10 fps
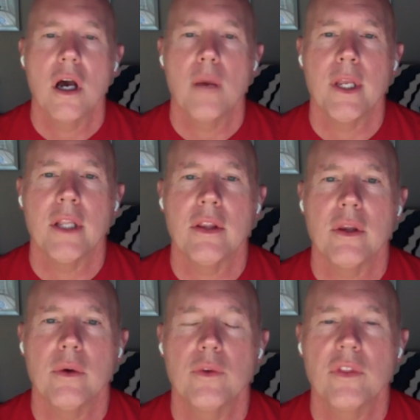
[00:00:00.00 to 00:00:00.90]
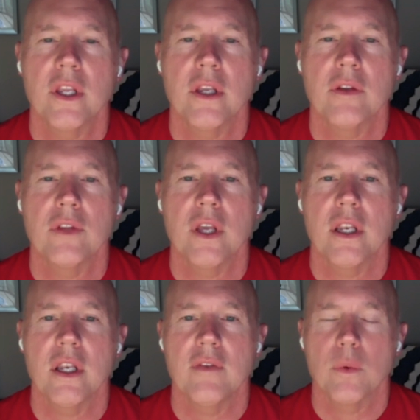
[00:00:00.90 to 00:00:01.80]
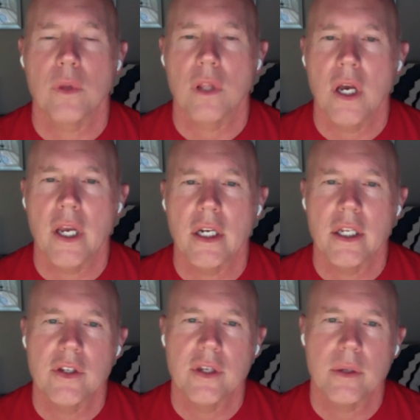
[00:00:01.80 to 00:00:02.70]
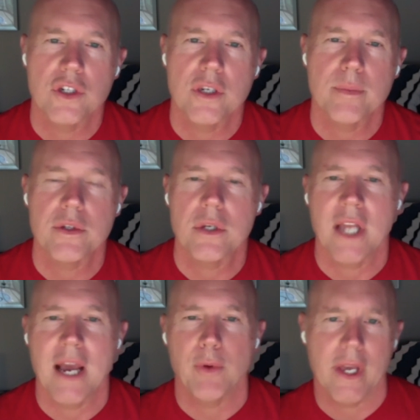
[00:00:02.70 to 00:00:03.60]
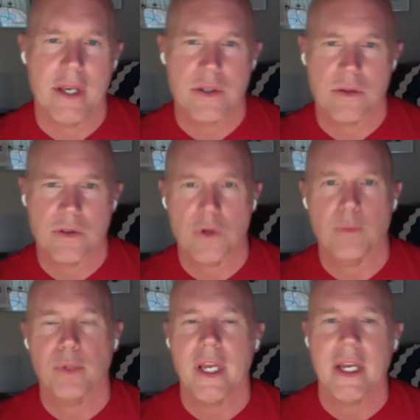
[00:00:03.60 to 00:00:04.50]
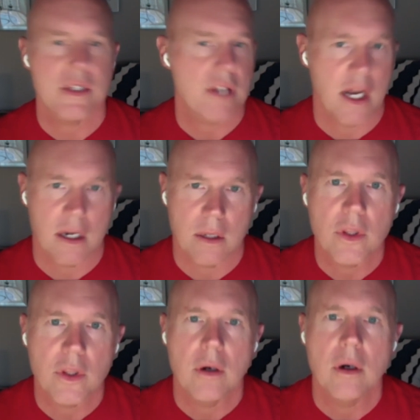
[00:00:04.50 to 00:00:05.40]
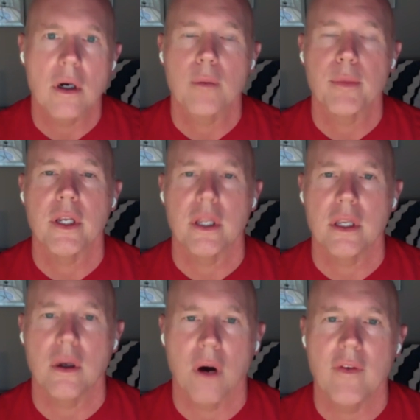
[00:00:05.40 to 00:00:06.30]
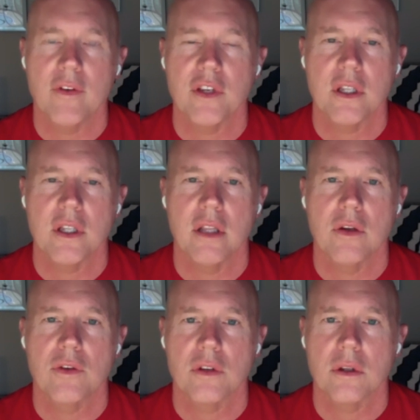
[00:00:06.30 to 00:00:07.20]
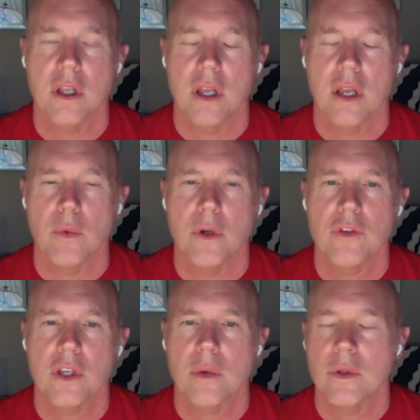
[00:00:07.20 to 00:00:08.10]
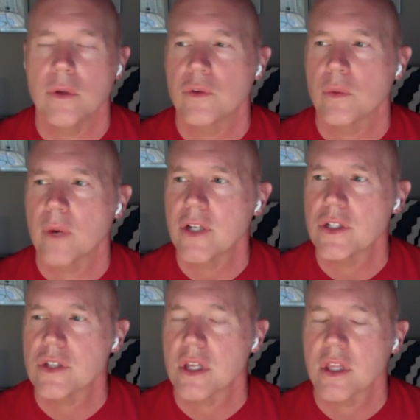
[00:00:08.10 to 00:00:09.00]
I mean, those are things that if you're relying on Intel chips, and Apple has certain plans, I don't know what they are, but obviously it wants to go in those directions.